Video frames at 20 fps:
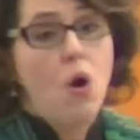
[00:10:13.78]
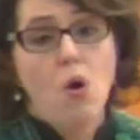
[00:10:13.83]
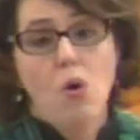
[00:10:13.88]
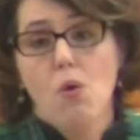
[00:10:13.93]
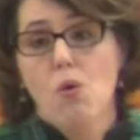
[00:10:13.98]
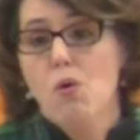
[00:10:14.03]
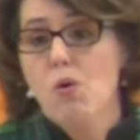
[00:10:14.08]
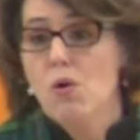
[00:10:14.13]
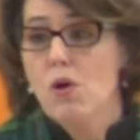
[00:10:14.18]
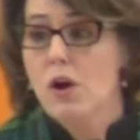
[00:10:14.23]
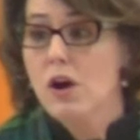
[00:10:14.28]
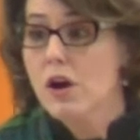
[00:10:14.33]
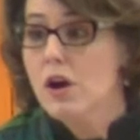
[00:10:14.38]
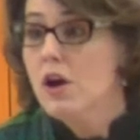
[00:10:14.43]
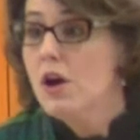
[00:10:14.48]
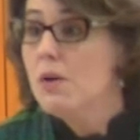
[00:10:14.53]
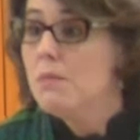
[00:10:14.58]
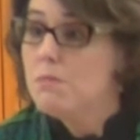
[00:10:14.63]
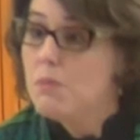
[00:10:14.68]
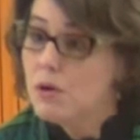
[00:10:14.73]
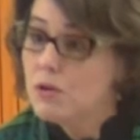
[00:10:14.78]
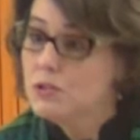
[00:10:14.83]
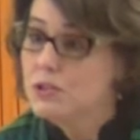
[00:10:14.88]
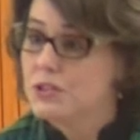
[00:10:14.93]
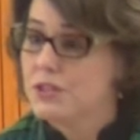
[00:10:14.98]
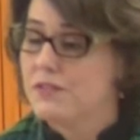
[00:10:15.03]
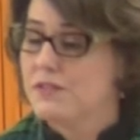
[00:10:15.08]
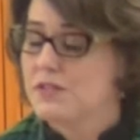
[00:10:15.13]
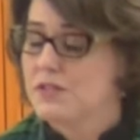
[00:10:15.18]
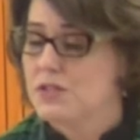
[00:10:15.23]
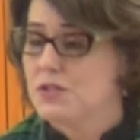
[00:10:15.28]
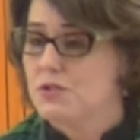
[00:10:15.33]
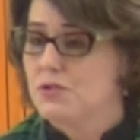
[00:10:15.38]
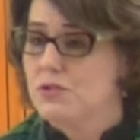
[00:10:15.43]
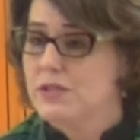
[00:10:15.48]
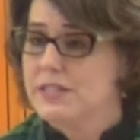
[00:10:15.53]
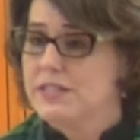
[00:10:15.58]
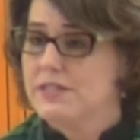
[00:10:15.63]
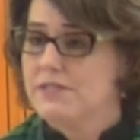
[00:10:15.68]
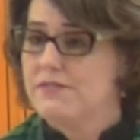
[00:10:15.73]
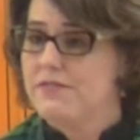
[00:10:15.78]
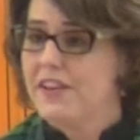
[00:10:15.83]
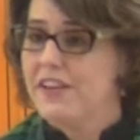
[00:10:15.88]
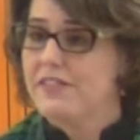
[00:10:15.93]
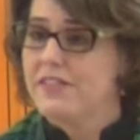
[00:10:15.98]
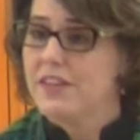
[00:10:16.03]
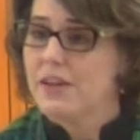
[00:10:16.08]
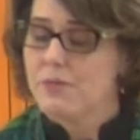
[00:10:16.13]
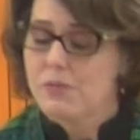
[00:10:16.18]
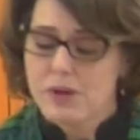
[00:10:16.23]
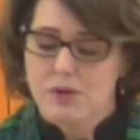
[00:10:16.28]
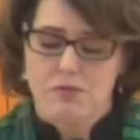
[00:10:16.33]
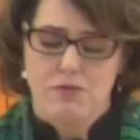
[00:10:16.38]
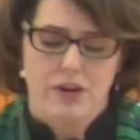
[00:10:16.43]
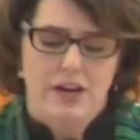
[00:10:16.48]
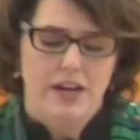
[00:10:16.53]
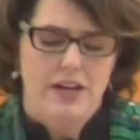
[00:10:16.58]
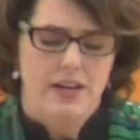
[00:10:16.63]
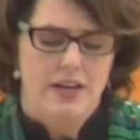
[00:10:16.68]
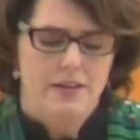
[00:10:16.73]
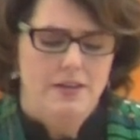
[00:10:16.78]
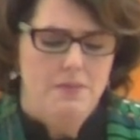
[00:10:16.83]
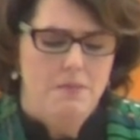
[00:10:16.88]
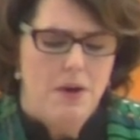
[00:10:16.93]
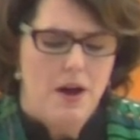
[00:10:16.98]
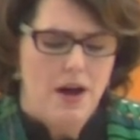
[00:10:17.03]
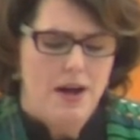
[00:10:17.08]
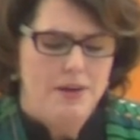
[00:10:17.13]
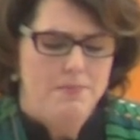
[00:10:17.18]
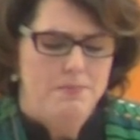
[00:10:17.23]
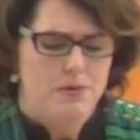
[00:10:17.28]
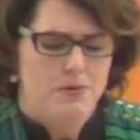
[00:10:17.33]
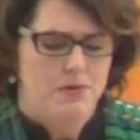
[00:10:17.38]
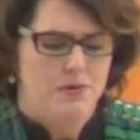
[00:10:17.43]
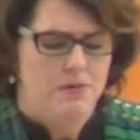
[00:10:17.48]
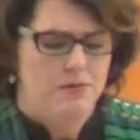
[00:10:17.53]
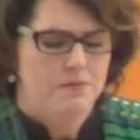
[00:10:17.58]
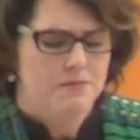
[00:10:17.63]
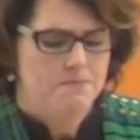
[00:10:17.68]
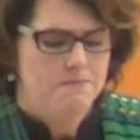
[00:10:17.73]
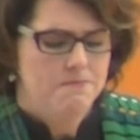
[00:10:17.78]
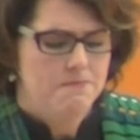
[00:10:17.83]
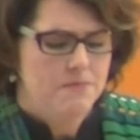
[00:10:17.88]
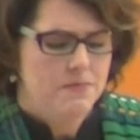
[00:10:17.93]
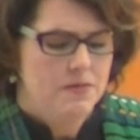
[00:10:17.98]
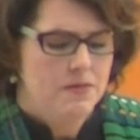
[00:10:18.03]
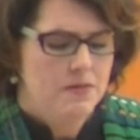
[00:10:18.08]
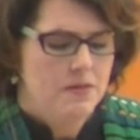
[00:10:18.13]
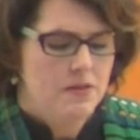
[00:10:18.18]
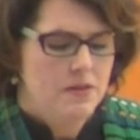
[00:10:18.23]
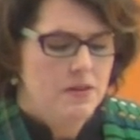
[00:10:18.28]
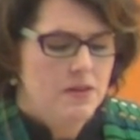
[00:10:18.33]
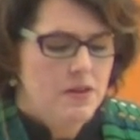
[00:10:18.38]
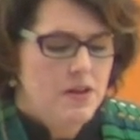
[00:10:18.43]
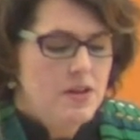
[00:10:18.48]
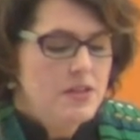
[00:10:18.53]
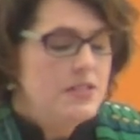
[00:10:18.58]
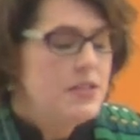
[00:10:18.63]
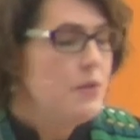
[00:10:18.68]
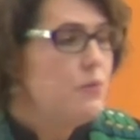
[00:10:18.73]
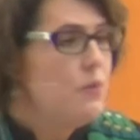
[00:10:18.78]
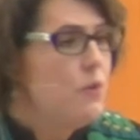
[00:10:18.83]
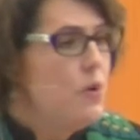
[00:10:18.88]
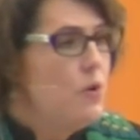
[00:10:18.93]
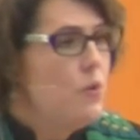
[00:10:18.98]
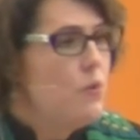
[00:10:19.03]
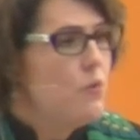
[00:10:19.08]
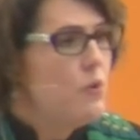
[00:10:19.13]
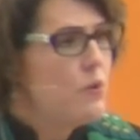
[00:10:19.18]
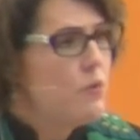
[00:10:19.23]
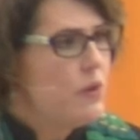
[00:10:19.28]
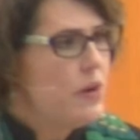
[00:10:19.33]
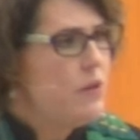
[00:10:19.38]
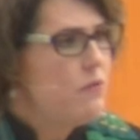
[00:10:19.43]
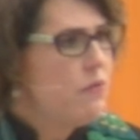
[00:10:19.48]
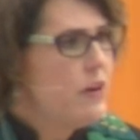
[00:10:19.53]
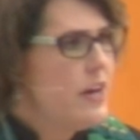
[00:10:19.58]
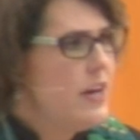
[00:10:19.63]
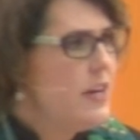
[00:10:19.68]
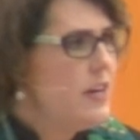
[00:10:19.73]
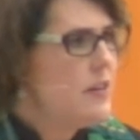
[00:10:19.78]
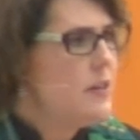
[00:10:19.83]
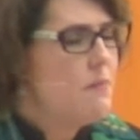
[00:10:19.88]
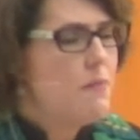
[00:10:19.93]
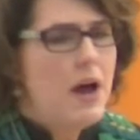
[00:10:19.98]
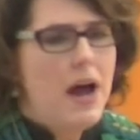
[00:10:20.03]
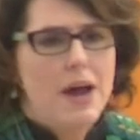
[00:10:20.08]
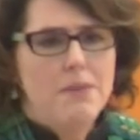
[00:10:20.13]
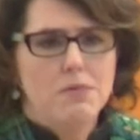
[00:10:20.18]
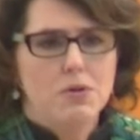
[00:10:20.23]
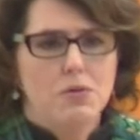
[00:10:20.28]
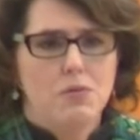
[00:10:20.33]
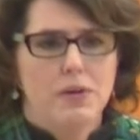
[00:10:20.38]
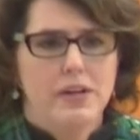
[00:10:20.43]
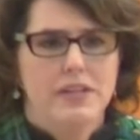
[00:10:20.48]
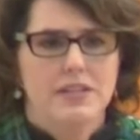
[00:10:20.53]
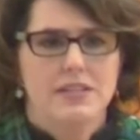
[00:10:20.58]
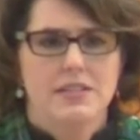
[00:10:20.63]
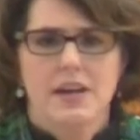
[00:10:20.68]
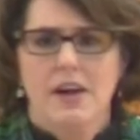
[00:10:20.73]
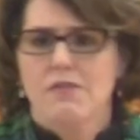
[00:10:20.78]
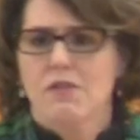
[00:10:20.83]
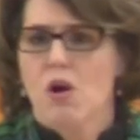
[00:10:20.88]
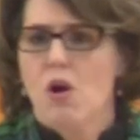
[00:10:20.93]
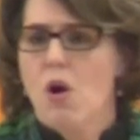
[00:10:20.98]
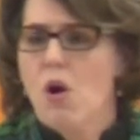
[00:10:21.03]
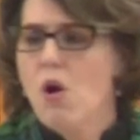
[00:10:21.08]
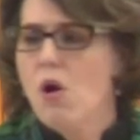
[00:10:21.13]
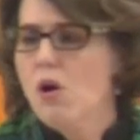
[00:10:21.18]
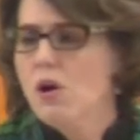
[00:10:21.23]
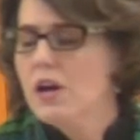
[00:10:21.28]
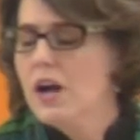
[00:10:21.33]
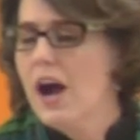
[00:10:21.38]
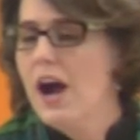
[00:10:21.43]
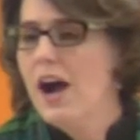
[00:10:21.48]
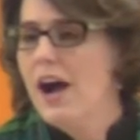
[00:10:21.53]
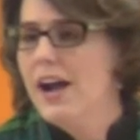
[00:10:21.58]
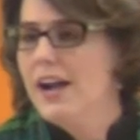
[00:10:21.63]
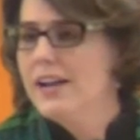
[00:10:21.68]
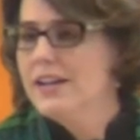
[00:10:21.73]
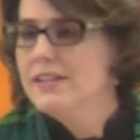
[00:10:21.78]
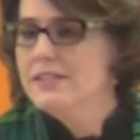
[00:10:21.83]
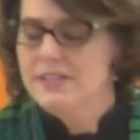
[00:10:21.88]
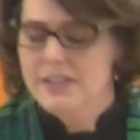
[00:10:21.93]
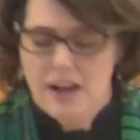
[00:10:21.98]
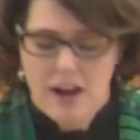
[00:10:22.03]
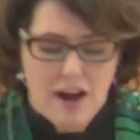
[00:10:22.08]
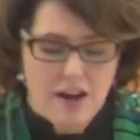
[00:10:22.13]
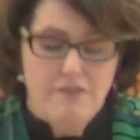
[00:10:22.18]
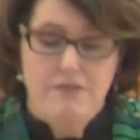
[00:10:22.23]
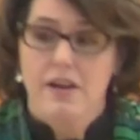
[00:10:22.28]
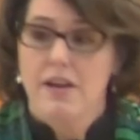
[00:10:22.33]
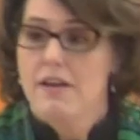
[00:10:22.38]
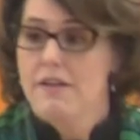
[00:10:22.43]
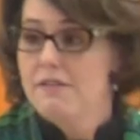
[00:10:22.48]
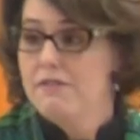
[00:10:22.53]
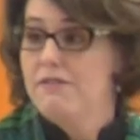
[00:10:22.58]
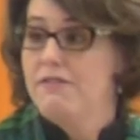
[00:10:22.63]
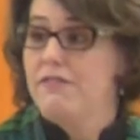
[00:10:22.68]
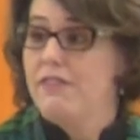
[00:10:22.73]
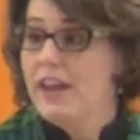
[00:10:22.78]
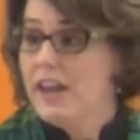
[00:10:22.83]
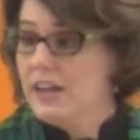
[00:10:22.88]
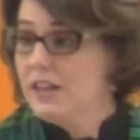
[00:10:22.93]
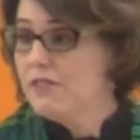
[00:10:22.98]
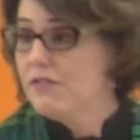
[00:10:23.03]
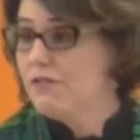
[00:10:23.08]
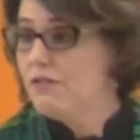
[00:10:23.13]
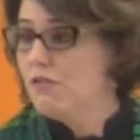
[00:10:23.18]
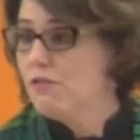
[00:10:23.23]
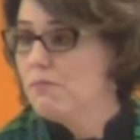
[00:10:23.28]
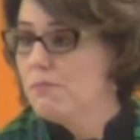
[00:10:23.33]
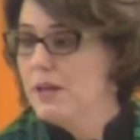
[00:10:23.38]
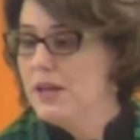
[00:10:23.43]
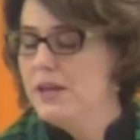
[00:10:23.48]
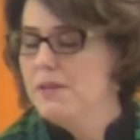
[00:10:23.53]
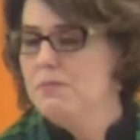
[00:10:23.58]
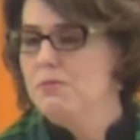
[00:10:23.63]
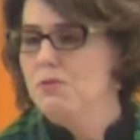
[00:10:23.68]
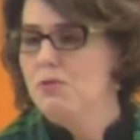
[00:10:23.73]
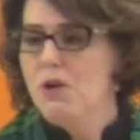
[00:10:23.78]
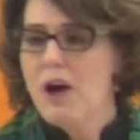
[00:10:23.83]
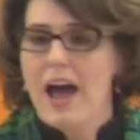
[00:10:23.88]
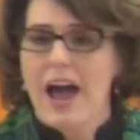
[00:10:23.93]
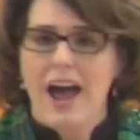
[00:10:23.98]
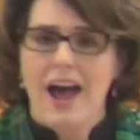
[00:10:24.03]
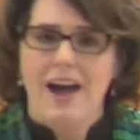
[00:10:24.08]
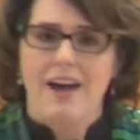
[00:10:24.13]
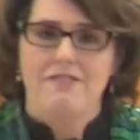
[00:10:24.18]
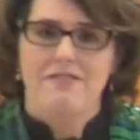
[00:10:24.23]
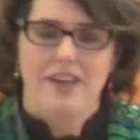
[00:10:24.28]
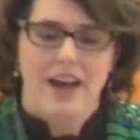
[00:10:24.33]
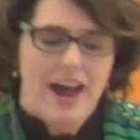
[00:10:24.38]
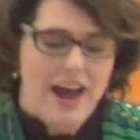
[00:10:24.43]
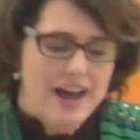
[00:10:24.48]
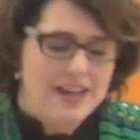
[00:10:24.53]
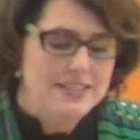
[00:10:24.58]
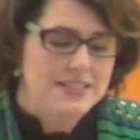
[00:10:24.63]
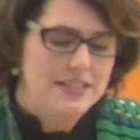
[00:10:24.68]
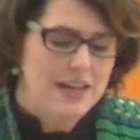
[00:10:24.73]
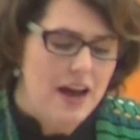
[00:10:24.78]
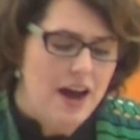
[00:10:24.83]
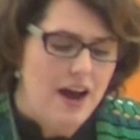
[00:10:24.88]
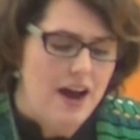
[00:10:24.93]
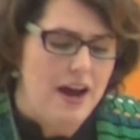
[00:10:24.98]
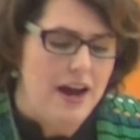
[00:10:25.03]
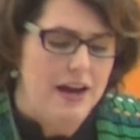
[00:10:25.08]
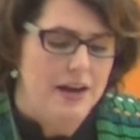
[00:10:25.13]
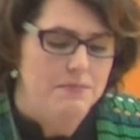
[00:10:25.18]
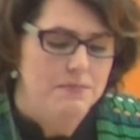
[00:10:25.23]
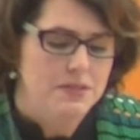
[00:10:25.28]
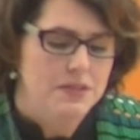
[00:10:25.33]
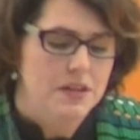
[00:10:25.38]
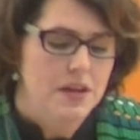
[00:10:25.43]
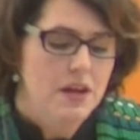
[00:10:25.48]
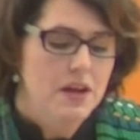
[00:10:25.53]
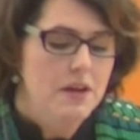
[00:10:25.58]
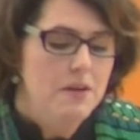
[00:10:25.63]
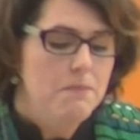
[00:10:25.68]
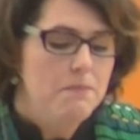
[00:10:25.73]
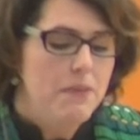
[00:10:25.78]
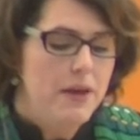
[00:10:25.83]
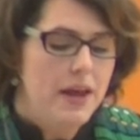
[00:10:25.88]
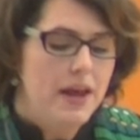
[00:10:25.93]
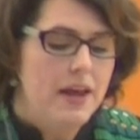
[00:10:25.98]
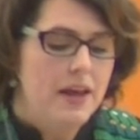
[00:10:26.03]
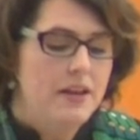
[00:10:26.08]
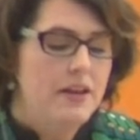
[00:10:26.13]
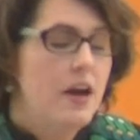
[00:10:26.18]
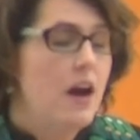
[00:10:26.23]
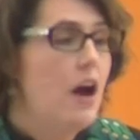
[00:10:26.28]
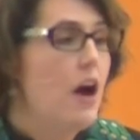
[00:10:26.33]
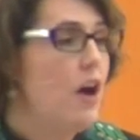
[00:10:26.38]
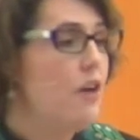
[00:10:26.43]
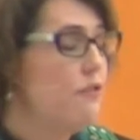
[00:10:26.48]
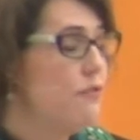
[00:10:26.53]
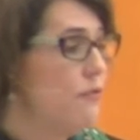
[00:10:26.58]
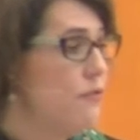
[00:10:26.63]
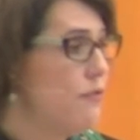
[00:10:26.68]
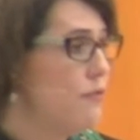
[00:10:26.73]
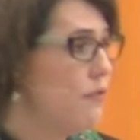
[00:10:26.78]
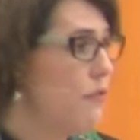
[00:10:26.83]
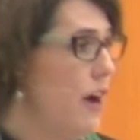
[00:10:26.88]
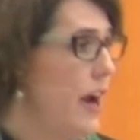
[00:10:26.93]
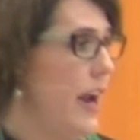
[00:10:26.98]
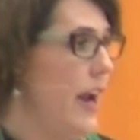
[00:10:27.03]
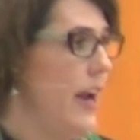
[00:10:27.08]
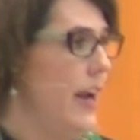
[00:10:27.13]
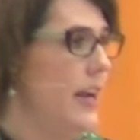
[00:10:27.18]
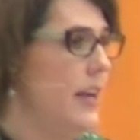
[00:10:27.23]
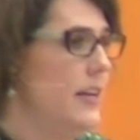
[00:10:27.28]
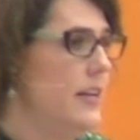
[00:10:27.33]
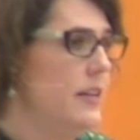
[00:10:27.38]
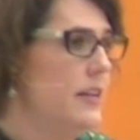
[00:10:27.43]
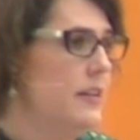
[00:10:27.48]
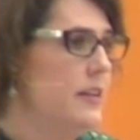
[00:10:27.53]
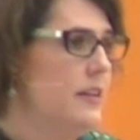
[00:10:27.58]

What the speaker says: or most of the stories of faith that we read in the Bible. See, when we read in the Bible, we discover all kinds of faithful people have at times been afraid